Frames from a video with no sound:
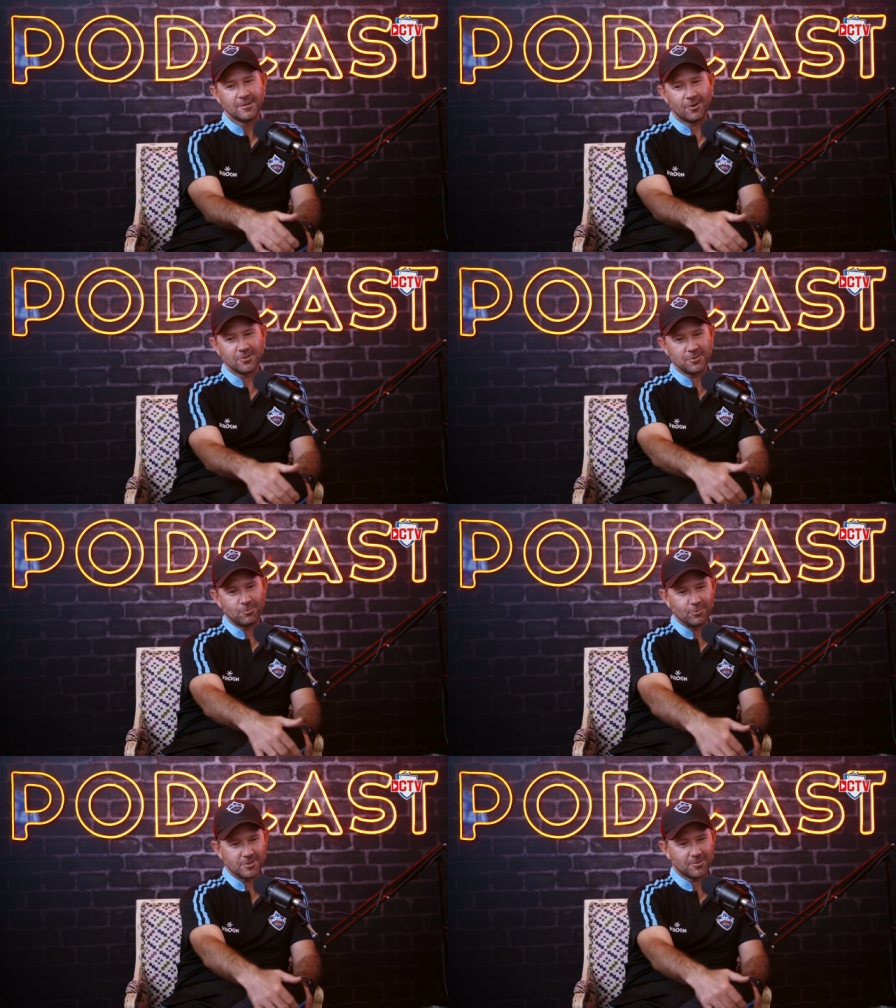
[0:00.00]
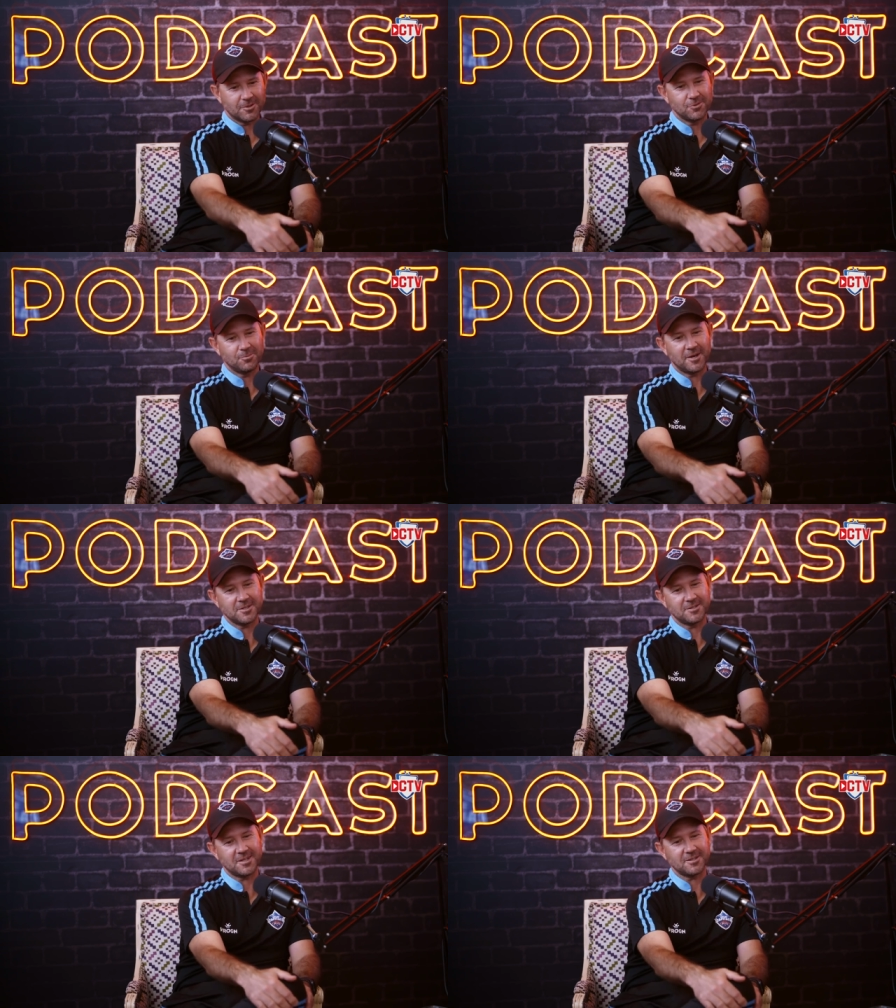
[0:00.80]
Aussie rules are my two
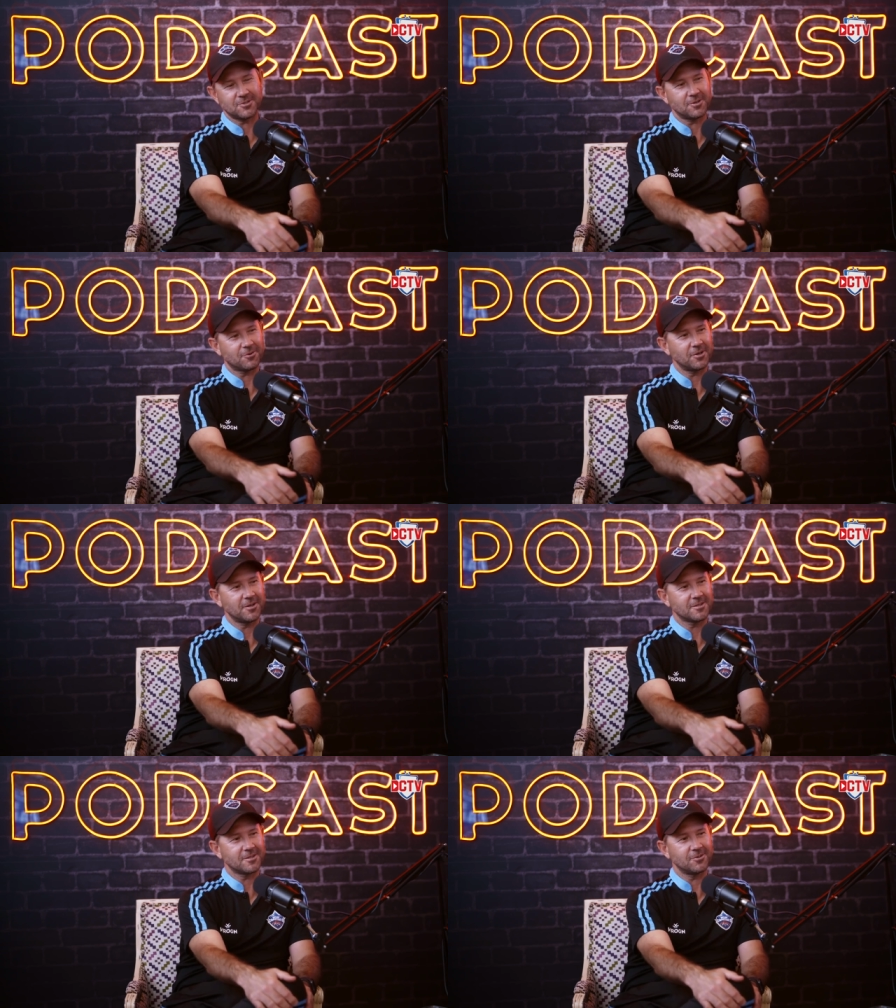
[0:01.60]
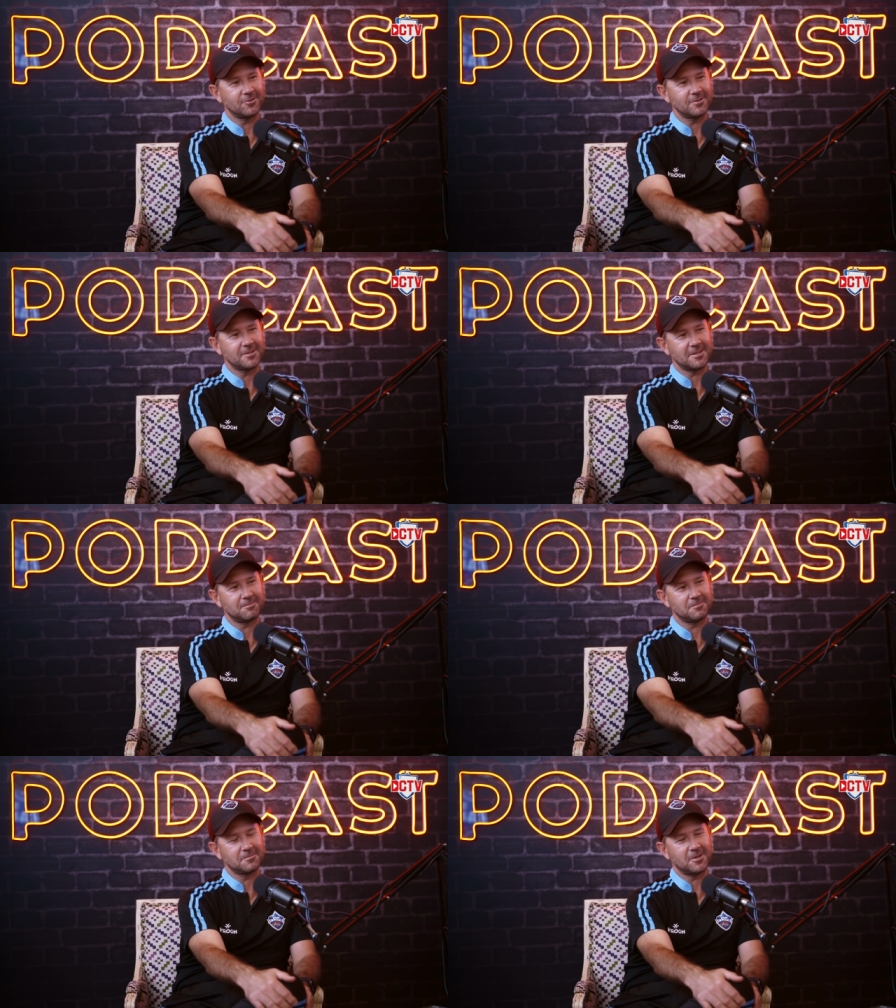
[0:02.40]
passions outside of cricket. So yeah.
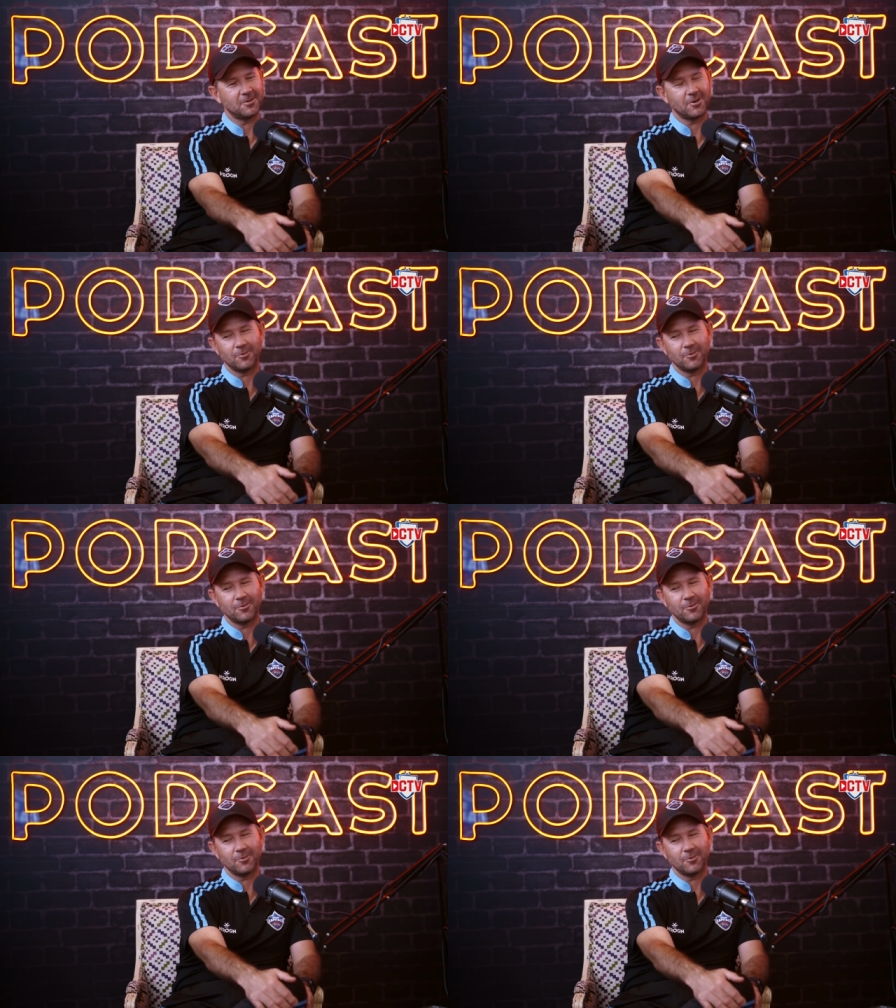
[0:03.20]
um, I, I'd